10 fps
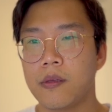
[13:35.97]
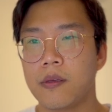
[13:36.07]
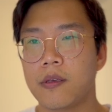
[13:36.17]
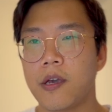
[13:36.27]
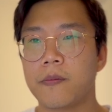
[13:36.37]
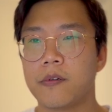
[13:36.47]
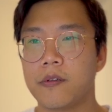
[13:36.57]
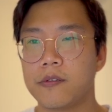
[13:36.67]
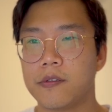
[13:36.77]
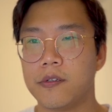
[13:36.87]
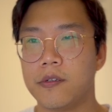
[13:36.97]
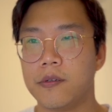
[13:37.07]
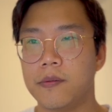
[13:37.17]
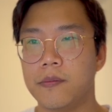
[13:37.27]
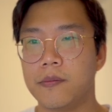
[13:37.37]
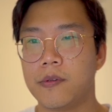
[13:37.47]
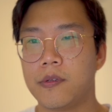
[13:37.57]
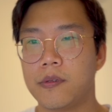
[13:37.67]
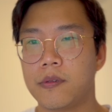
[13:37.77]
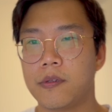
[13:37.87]
Capitalism.
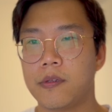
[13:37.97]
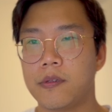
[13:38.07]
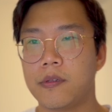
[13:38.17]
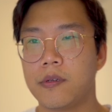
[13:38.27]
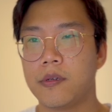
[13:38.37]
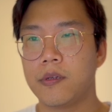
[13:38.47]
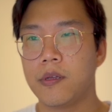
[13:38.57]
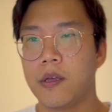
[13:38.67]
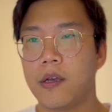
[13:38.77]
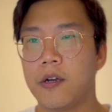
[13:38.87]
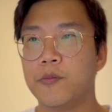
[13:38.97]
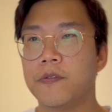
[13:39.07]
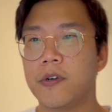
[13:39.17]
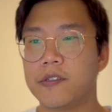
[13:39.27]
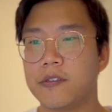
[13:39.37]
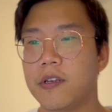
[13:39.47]
I'll move on to